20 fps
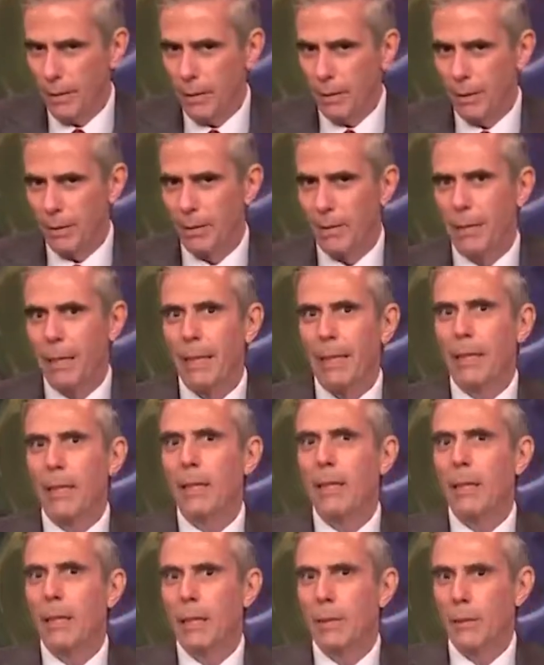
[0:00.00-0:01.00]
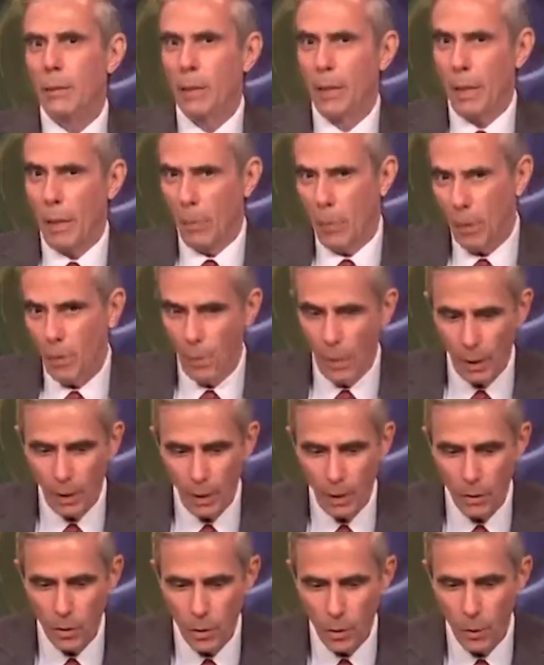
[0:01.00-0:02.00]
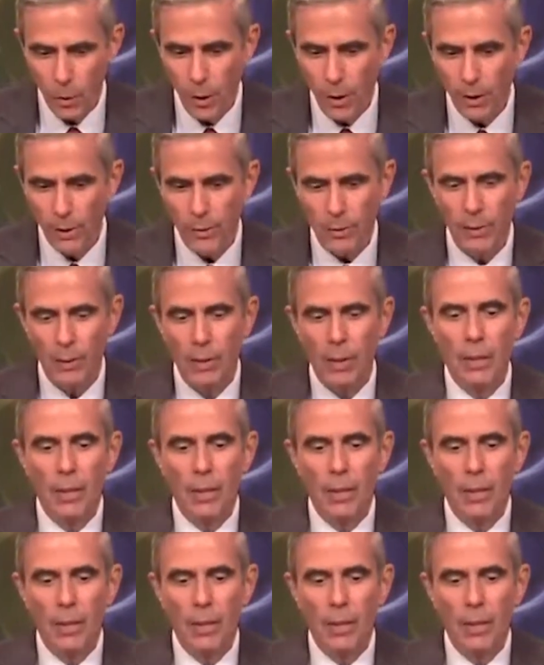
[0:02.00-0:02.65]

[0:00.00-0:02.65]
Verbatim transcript: There's like, can we really do this?